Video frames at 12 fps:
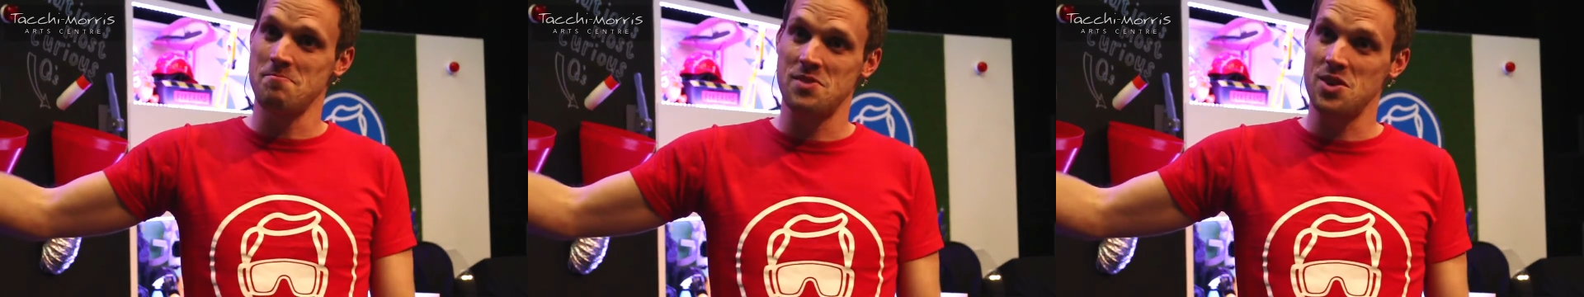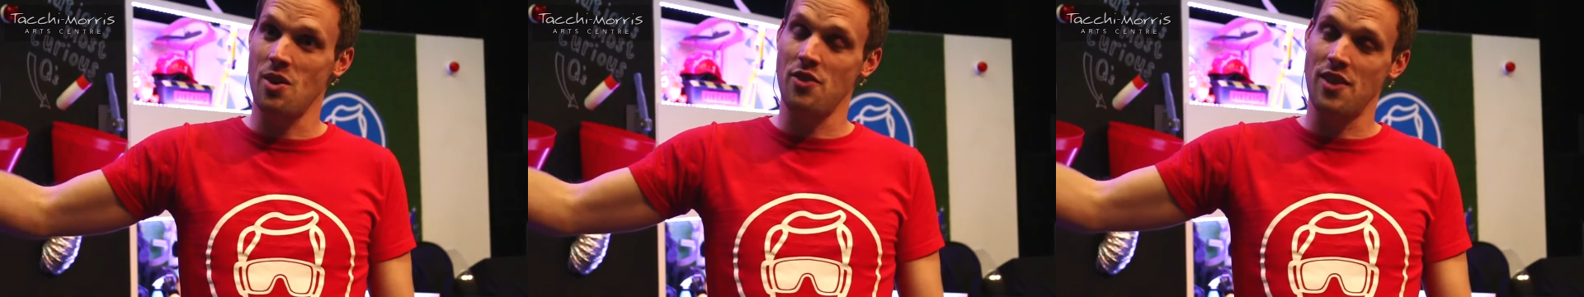
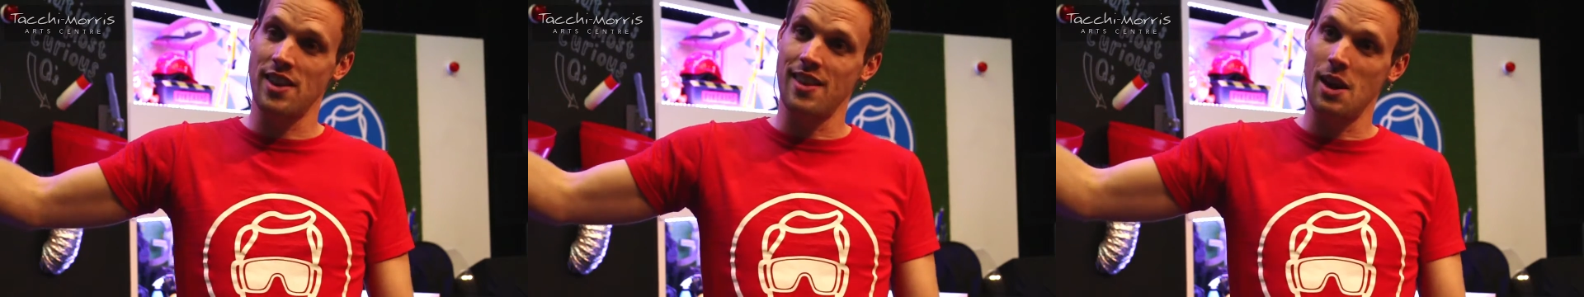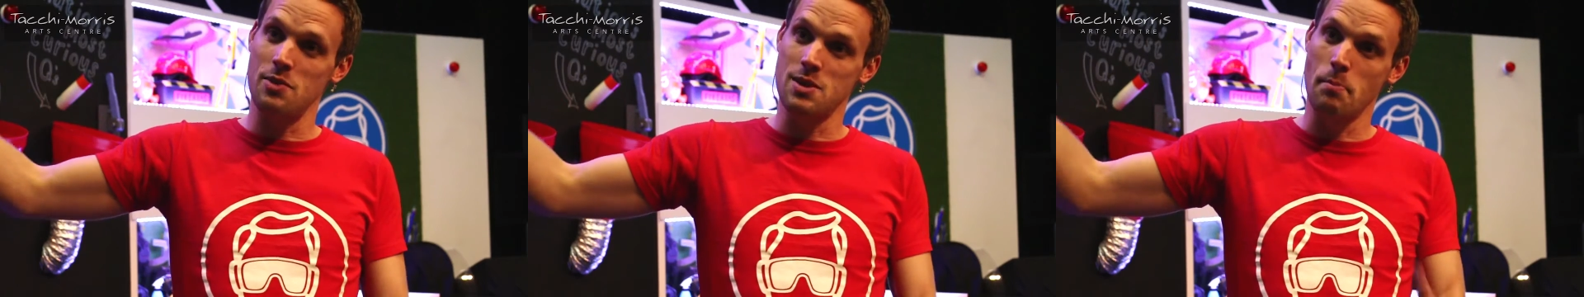So I found that
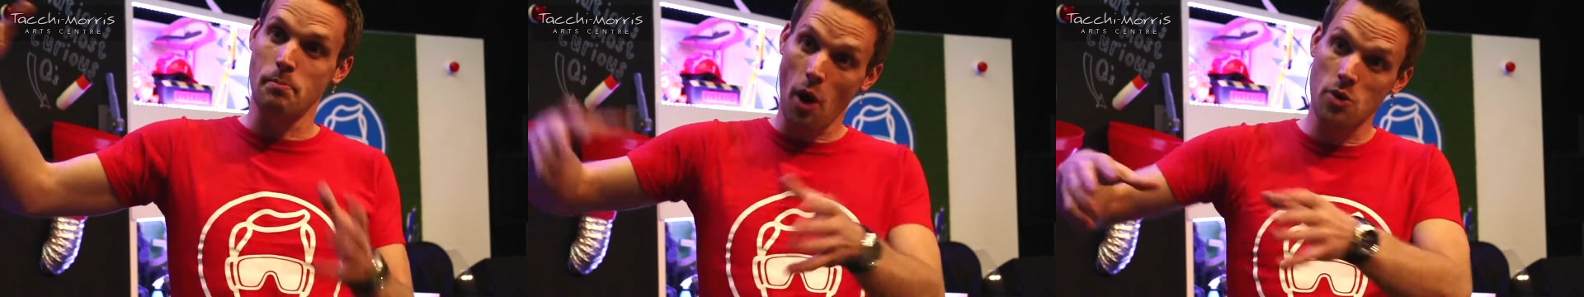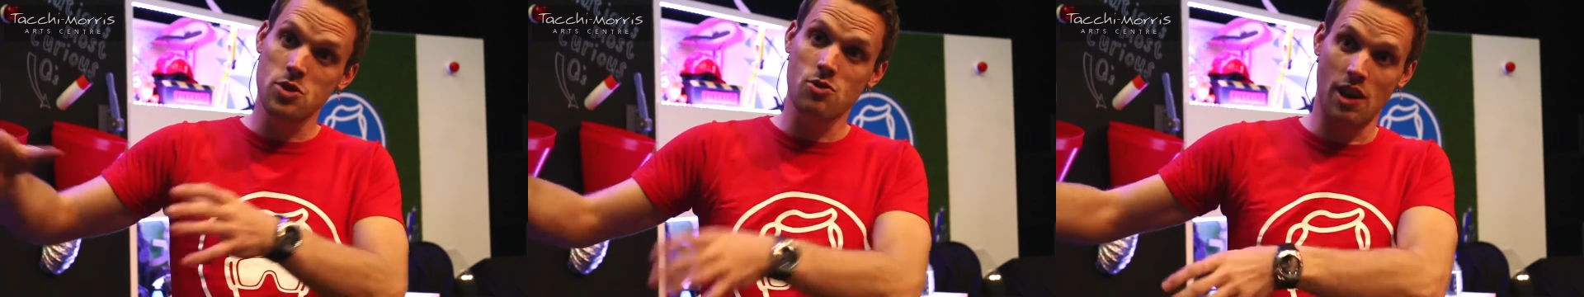there was a
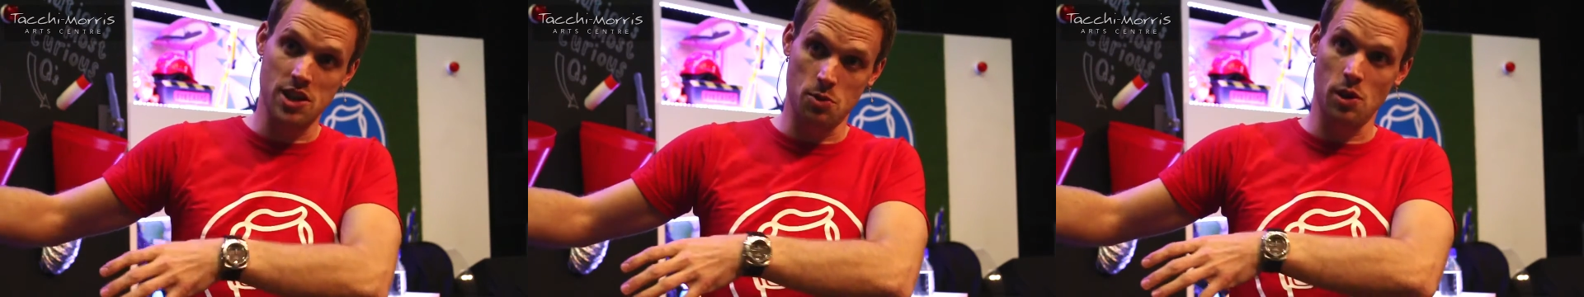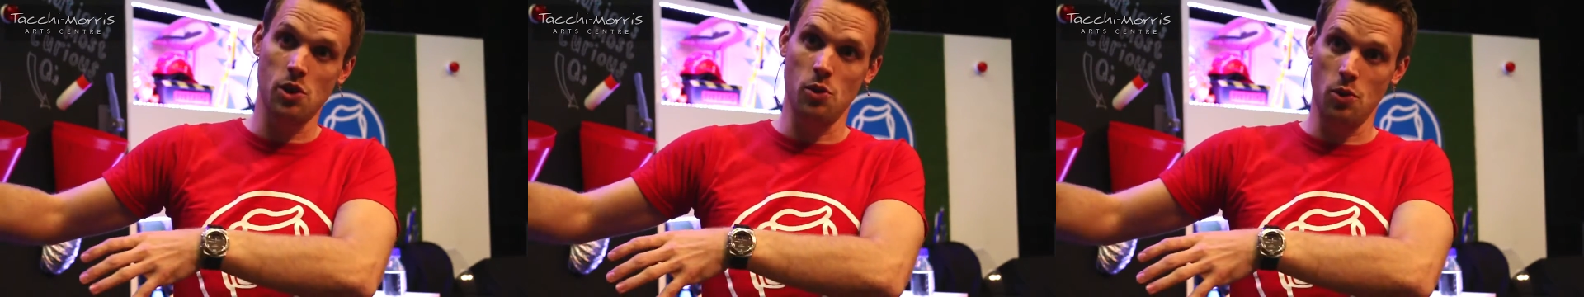
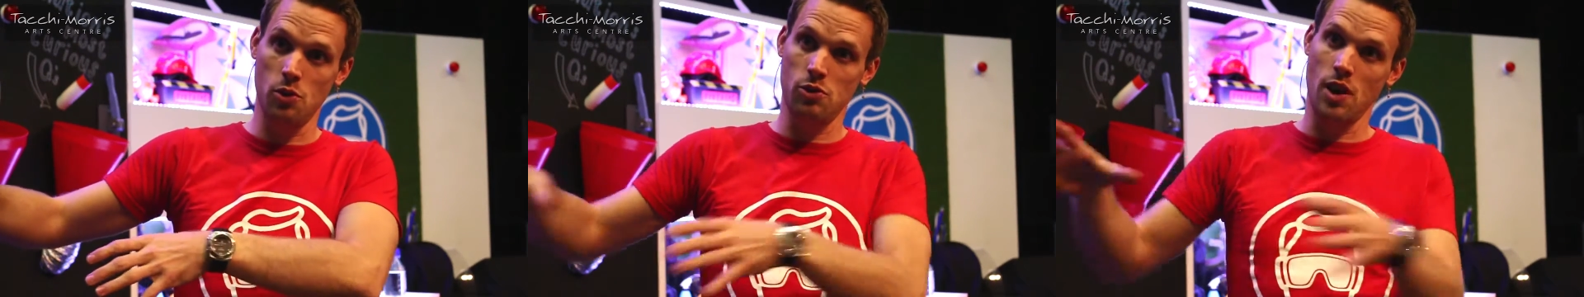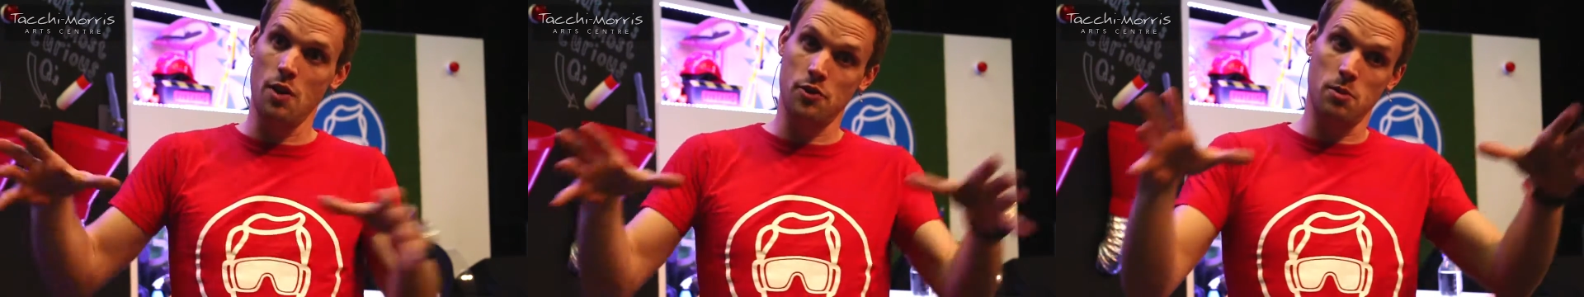postgraduate course
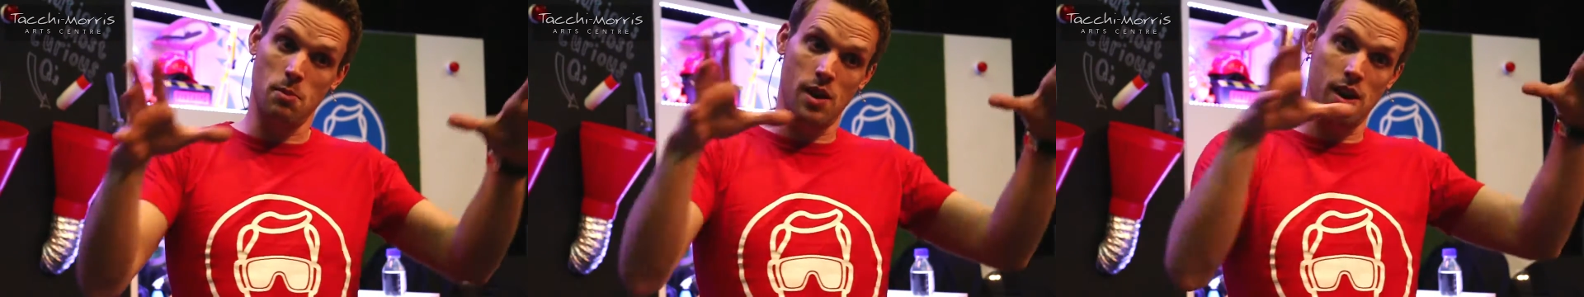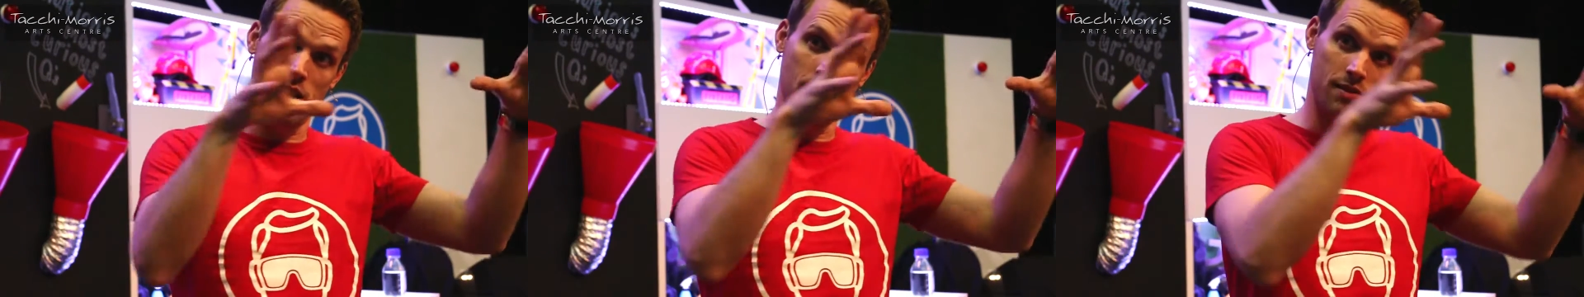after
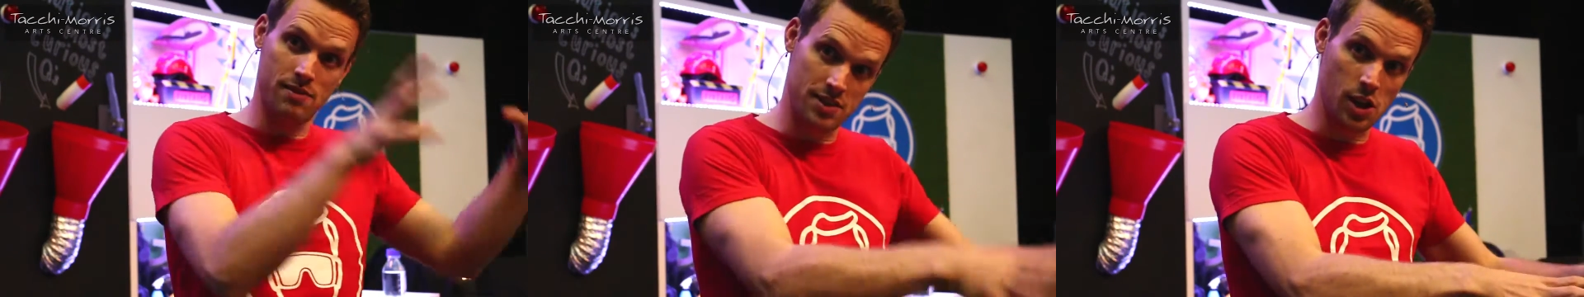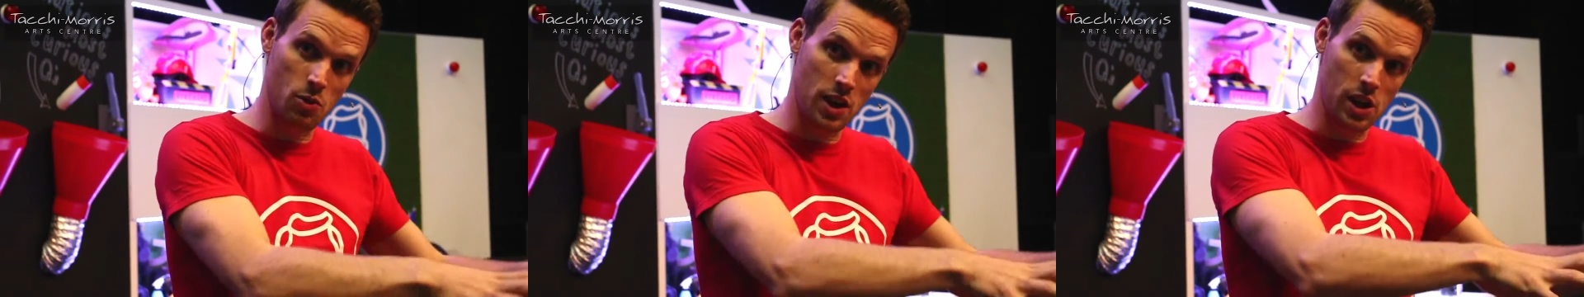my
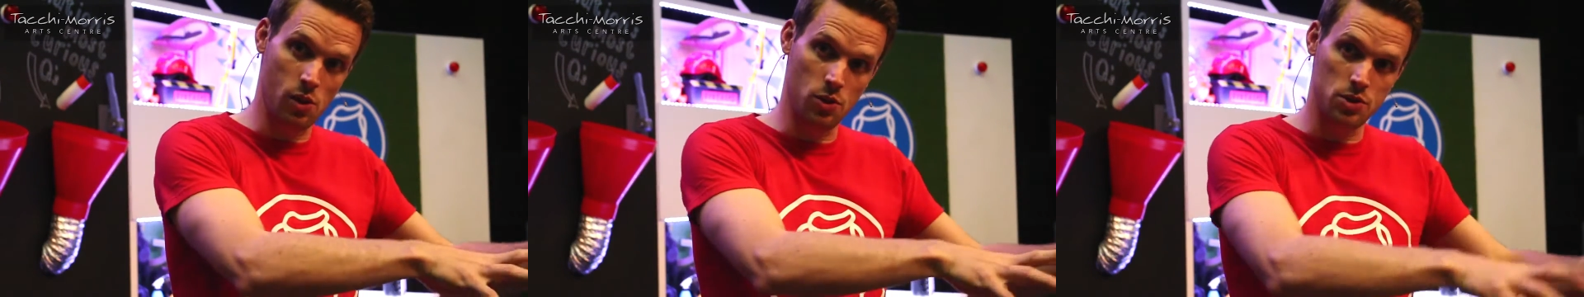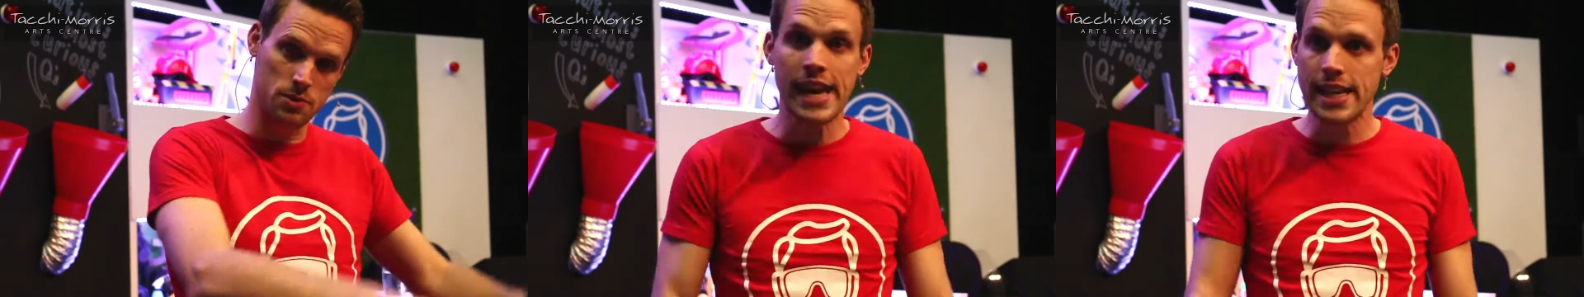degree
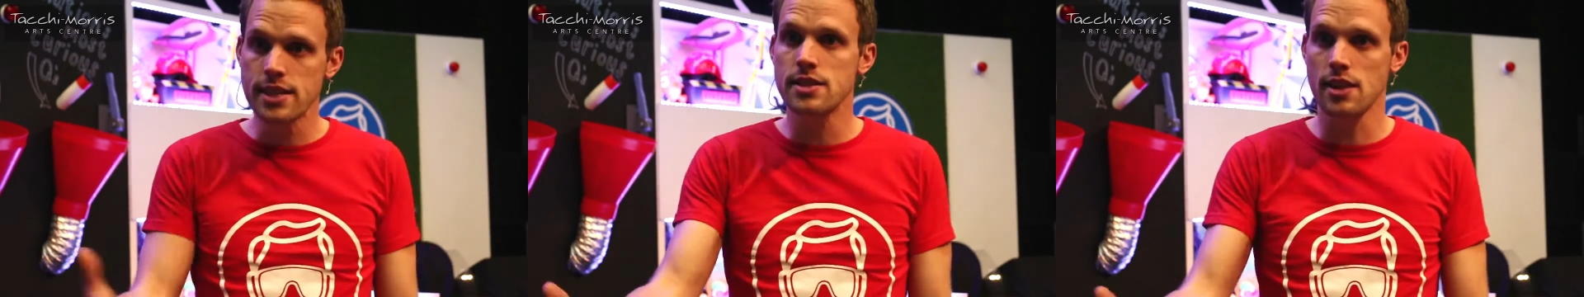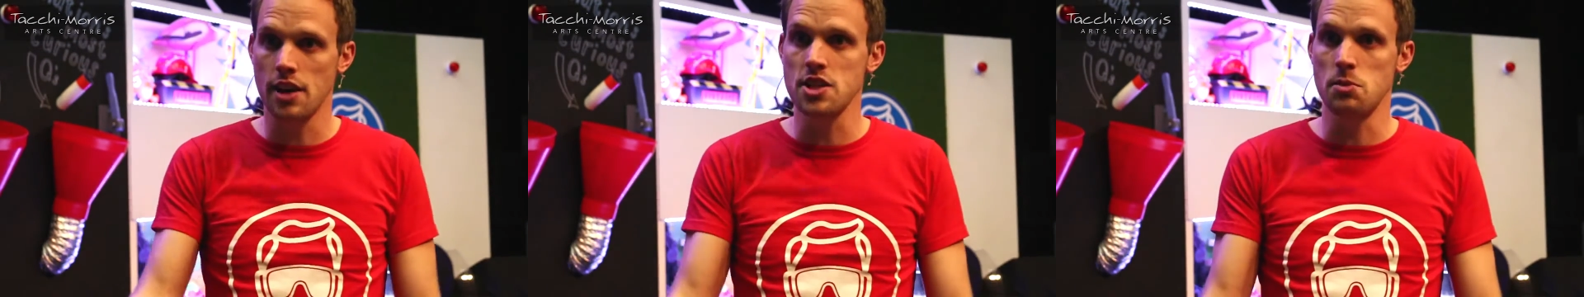course in
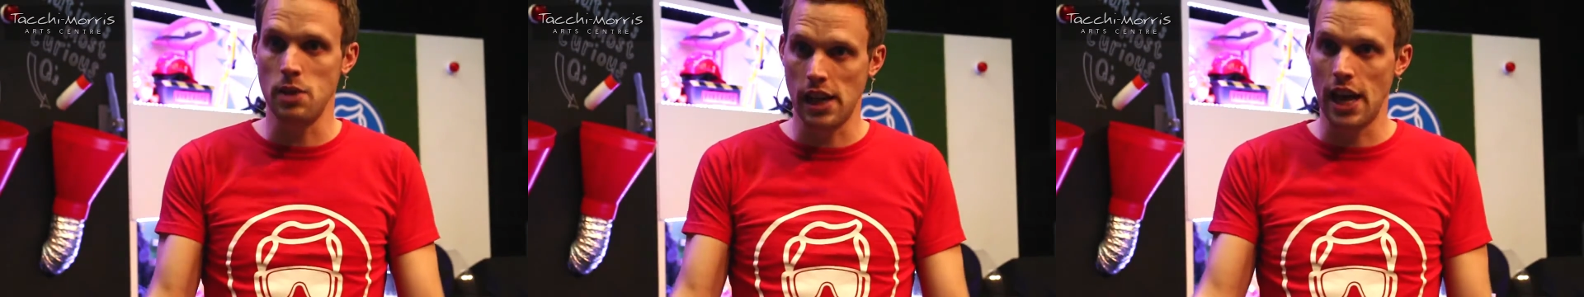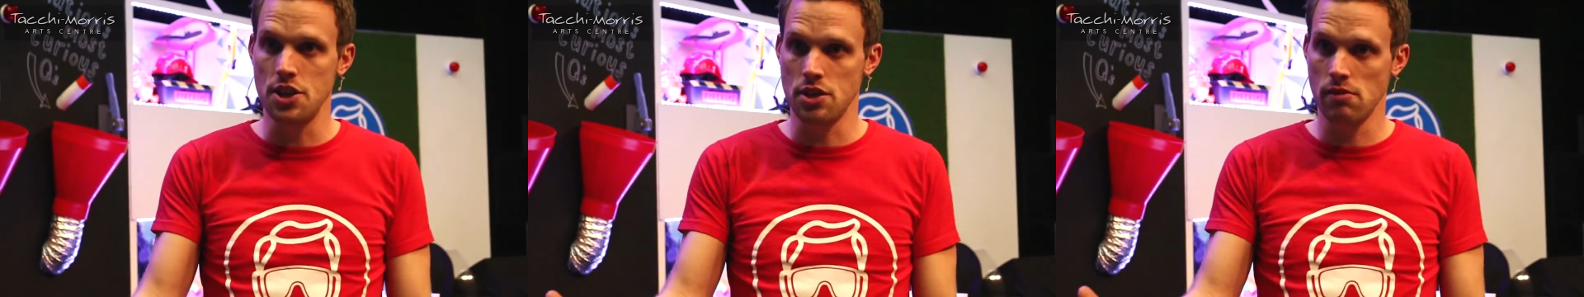science
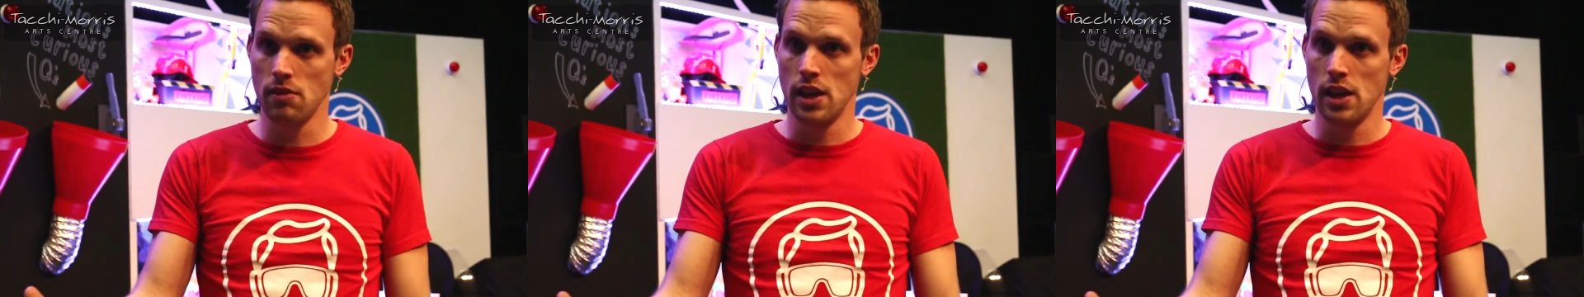communication